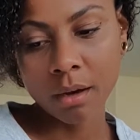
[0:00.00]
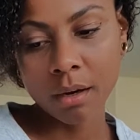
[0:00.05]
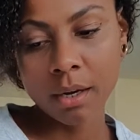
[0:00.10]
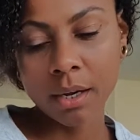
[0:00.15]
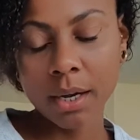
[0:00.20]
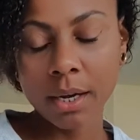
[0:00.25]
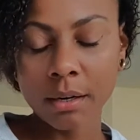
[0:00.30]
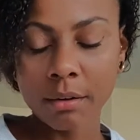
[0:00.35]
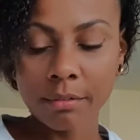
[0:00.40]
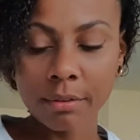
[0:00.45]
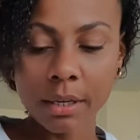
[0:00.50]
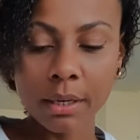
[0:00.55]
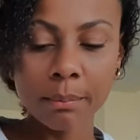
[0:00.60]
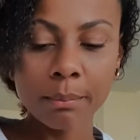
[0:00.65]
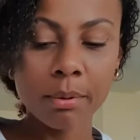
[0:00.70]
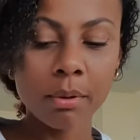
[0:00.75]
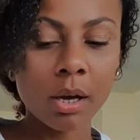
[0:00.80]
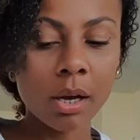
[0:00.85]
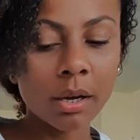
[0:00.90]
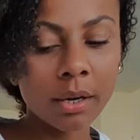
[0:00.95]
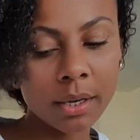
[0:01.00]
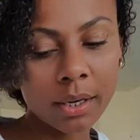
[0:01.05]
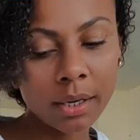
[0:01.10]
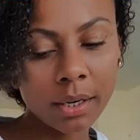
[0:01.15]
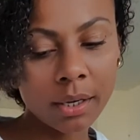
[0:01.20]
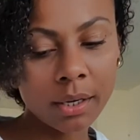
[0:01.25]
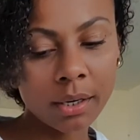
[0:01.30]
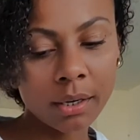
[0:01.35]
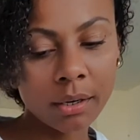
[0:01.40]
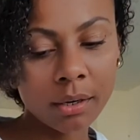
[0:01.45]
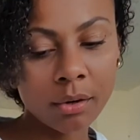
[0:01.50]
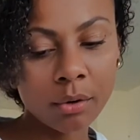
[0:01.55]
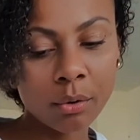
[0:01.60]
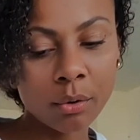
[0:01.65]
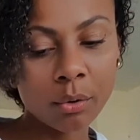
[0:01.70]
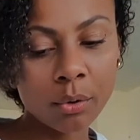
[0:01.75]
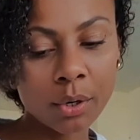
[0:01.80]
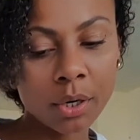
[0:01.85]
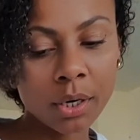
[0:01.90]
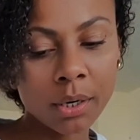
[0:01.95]
kind of like blocking
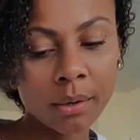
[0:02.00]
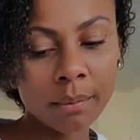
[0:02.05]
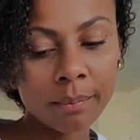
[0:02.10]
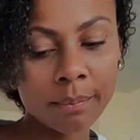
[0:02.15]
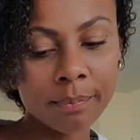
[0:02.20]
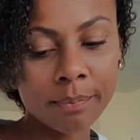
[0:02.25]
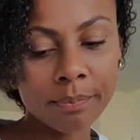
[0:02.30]
or